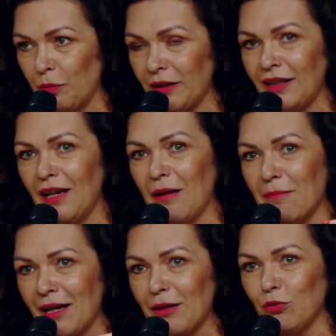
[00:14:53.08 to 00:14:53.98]
uh,
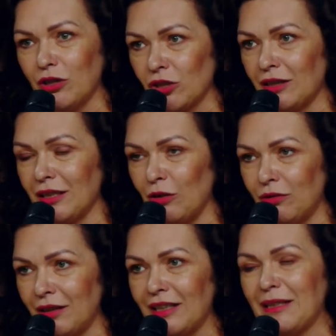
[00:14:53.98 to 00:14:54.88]
contact that
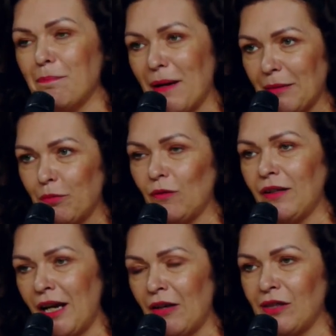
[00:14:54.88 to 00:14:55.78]
person but
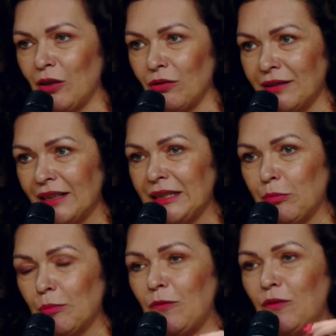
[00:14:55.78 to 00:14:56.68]
unfortunately they are not
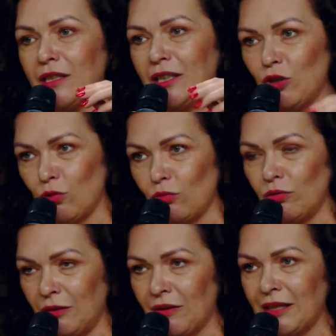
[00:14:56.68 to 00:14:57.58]
there
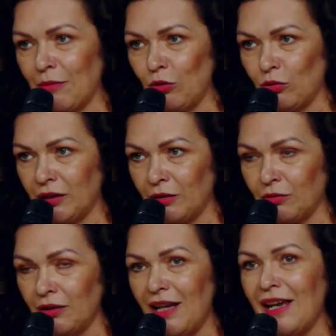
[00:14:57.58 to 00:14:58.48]
so we have
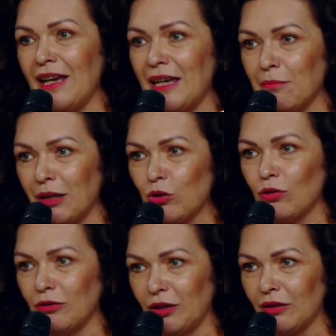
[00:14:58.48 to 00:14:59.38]
got three
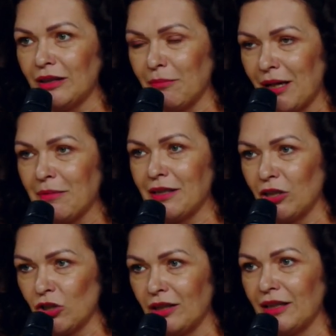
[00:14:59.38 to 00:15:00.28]
people on our
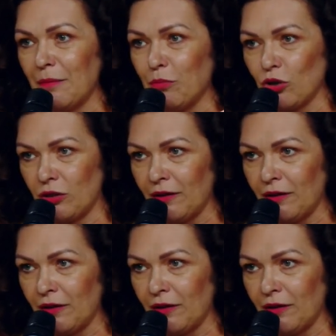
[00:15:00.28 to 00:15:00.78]
staff who